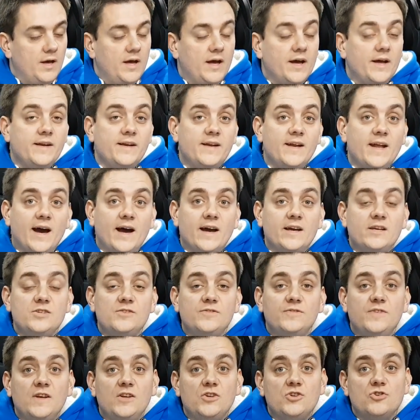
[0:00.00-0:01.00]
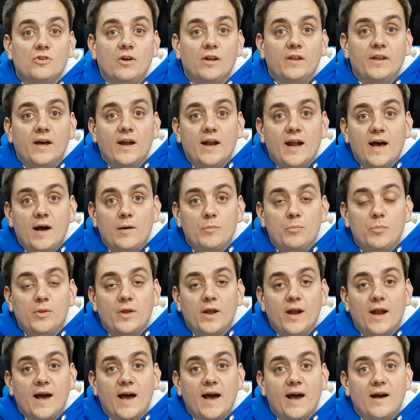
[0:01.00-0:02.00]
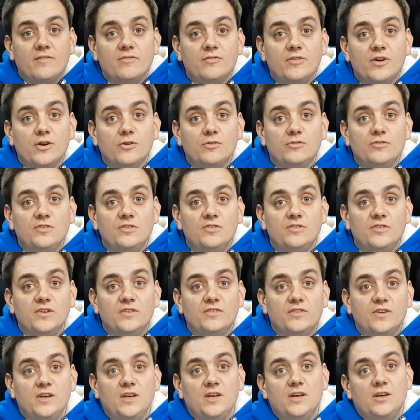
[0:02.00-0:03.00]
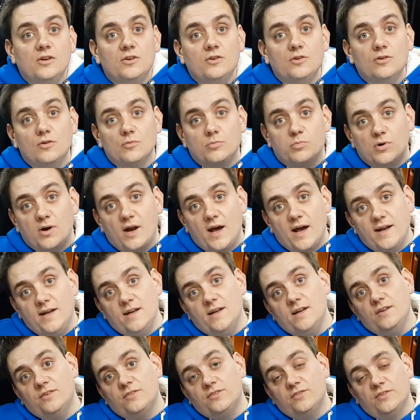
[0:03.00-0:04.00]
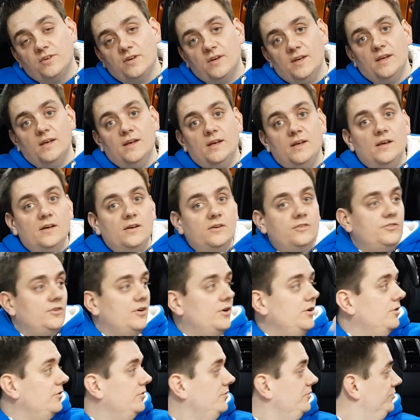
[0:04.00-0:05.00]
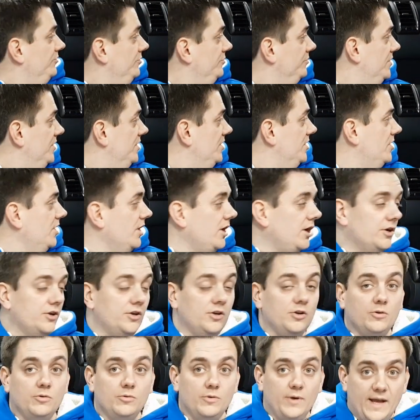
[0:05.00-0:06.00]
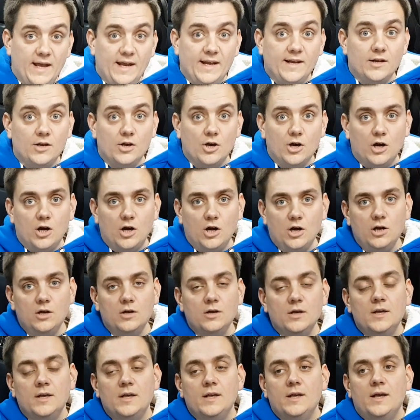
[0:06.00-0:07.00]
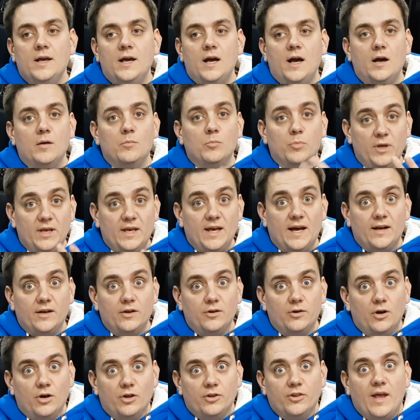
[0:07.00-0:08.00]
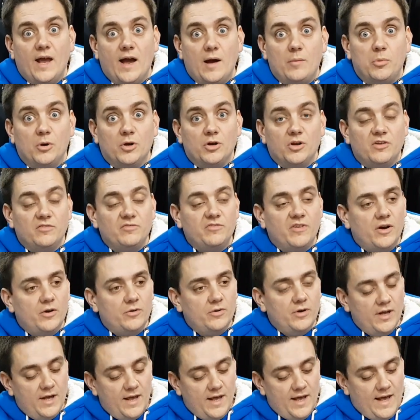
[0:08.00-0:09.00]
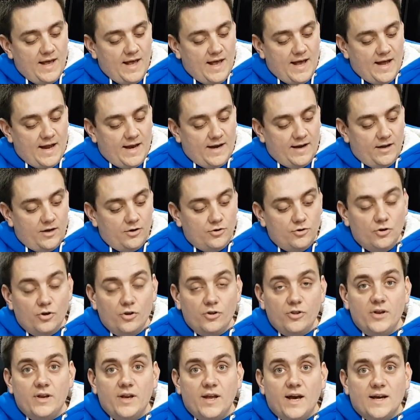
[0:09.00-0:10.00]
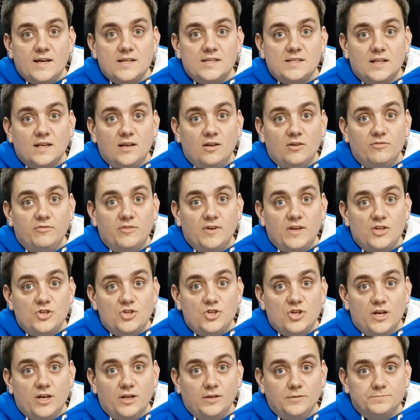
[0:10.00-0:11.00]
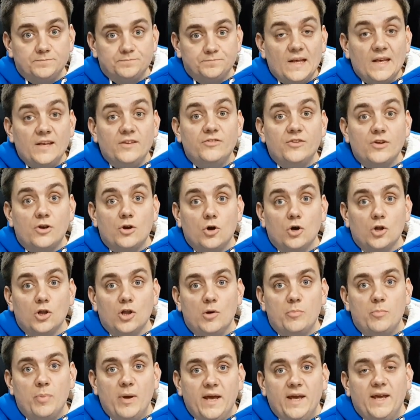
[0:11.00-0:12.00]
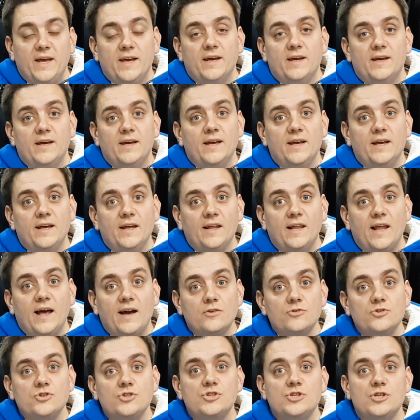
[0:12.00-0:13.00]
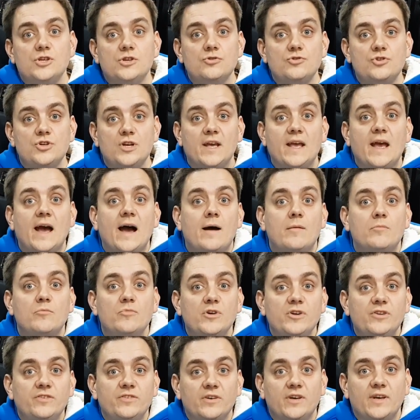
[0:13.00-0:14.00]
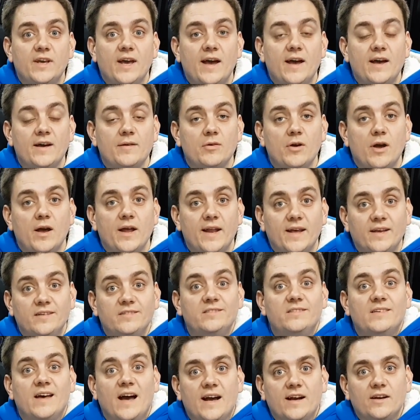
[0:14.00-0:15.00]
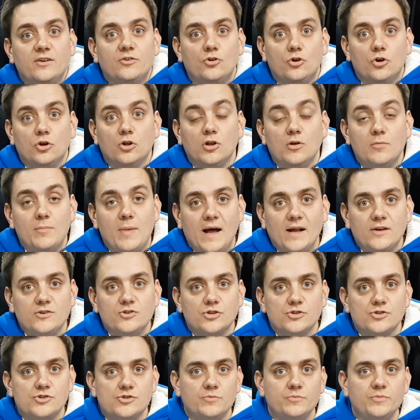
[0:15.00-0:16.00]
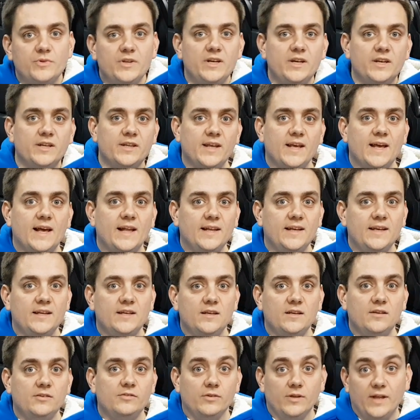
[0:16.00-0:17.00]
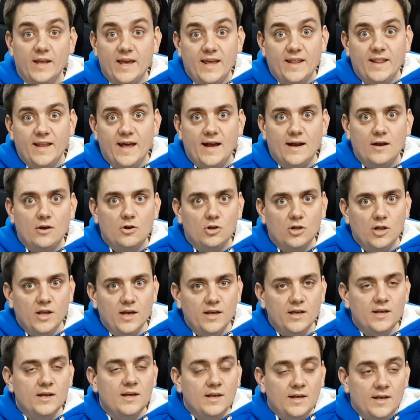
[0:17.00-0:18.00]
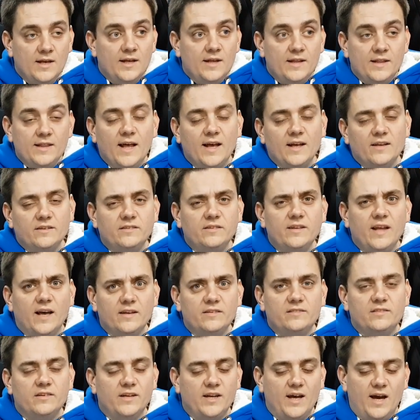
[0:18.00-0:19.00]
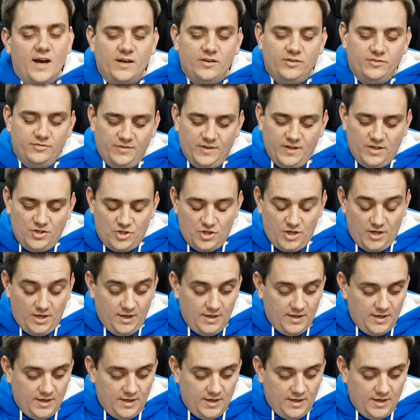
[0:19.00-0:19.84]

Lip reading: A nice feature on that app that I have noticed is that you can do the brightness, so something you can't do in car, but you can do it on the app on your phone. And another nice little feature is the colour picker. It allows you to use your camera to get an exact colour match on something, and the LEDs will hit that colour. That's a nice feature.